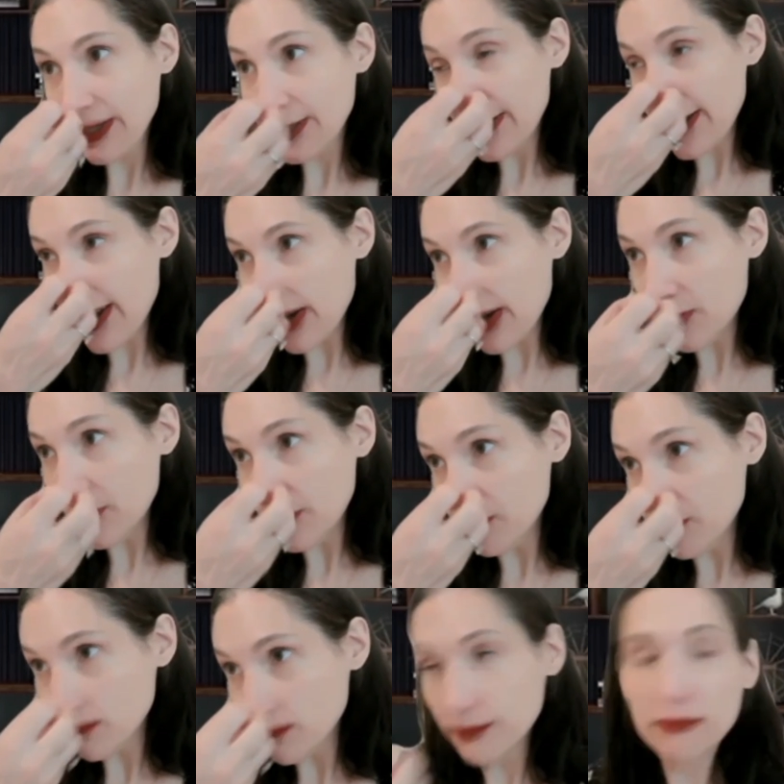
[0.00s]
Now,
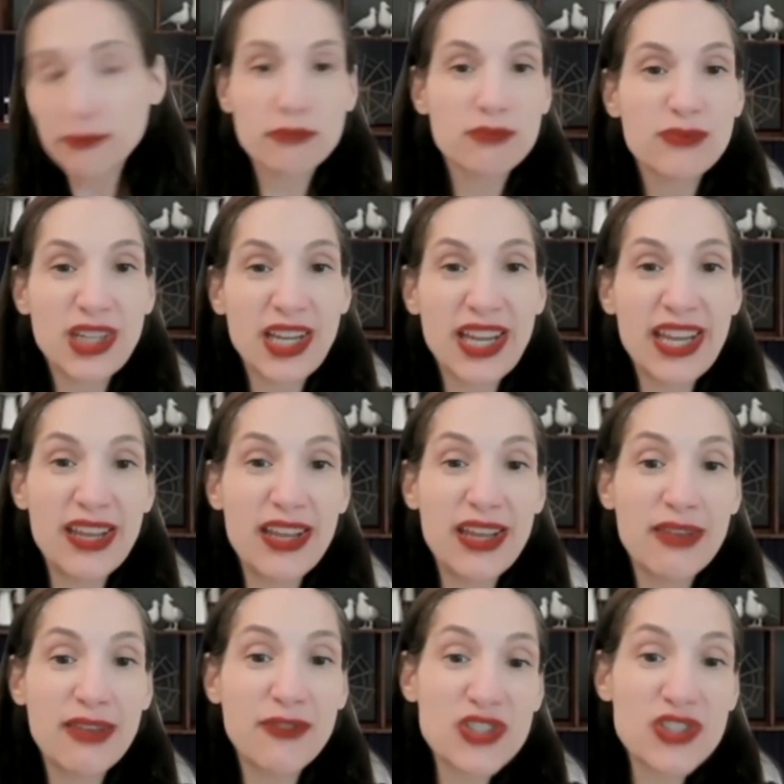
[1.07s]

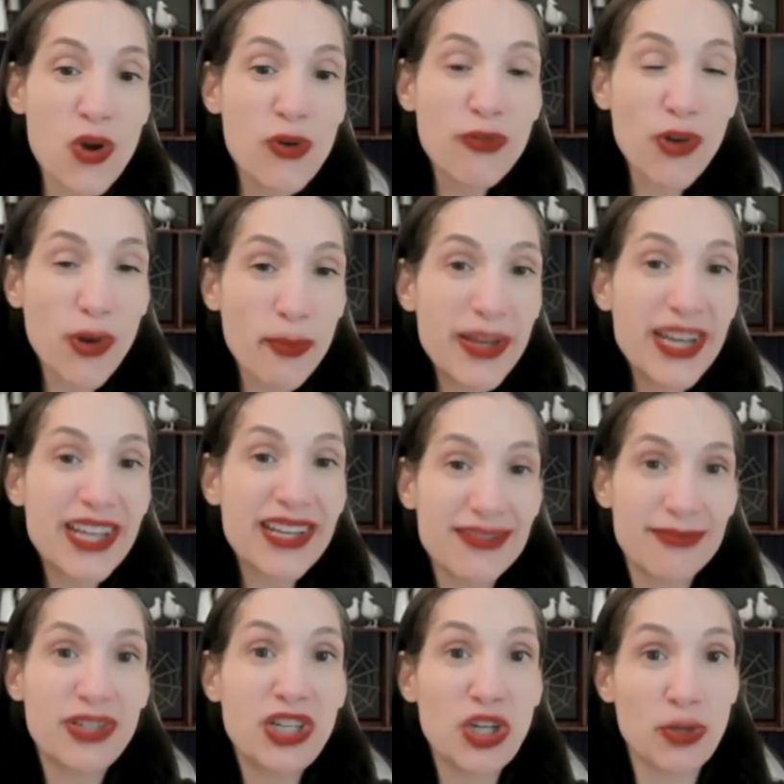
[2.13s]
if it's over a minute,
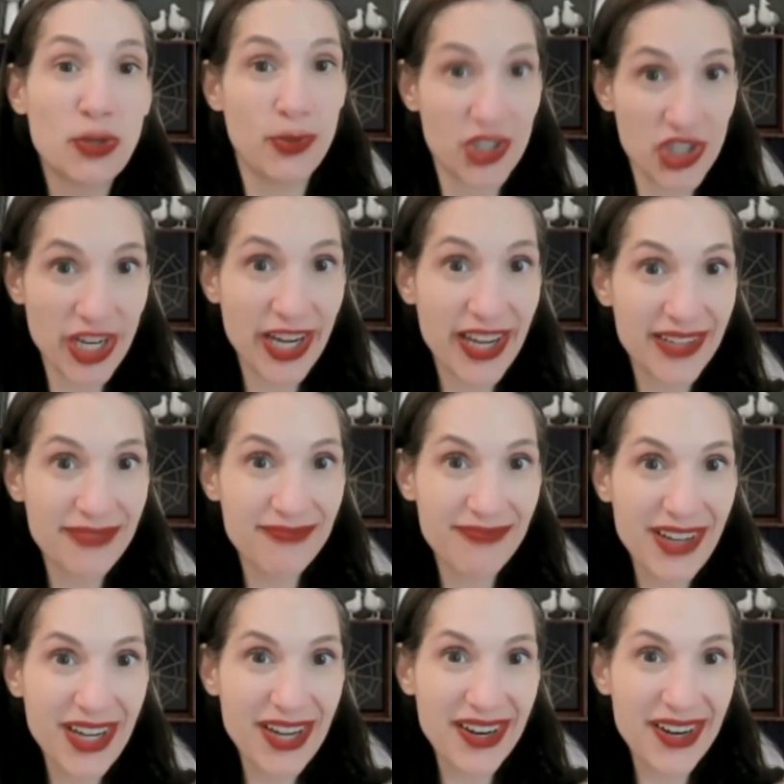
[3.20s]
you're pushing it.
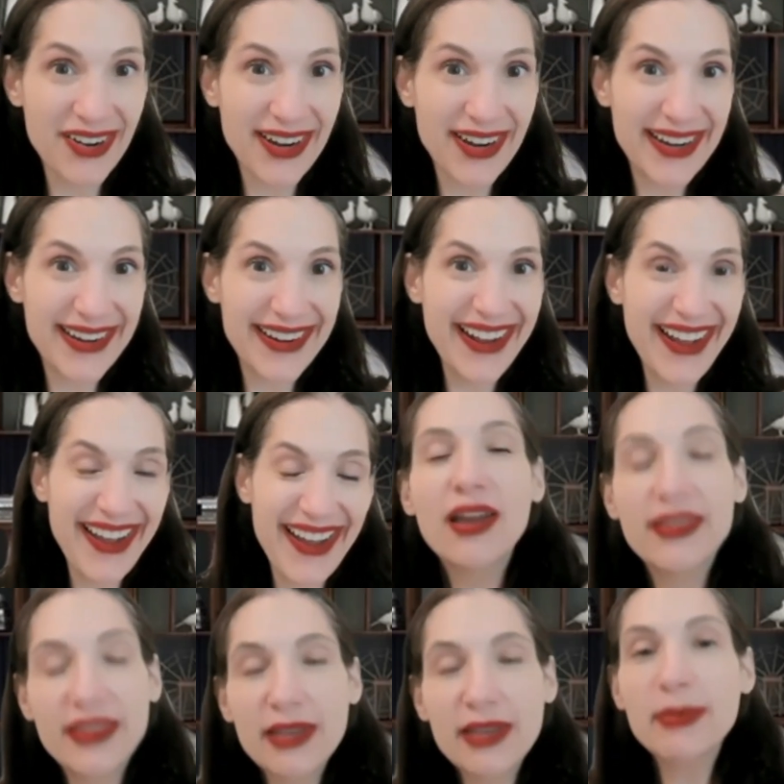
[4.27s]
All right.
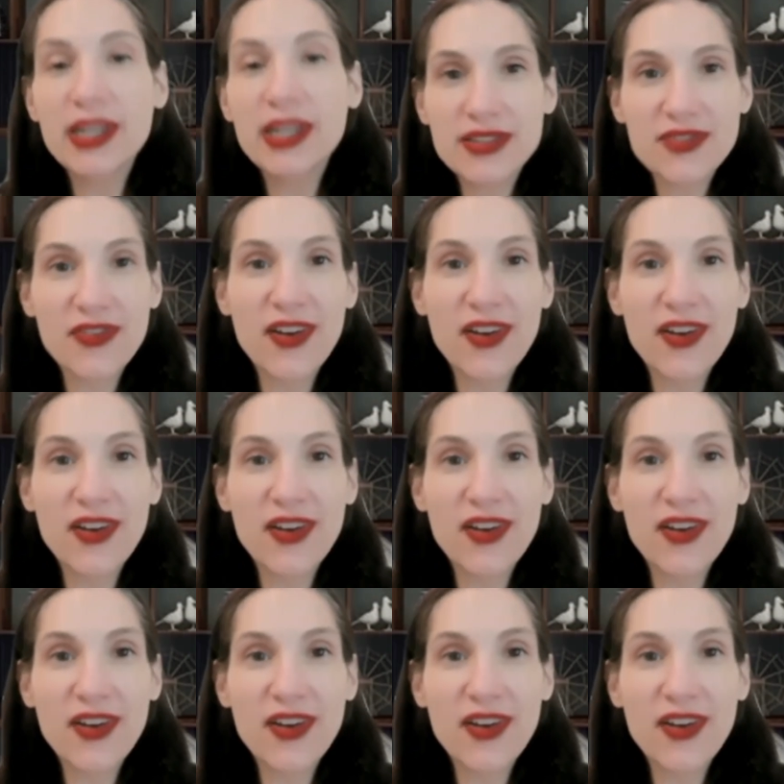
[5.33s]
I think a minute's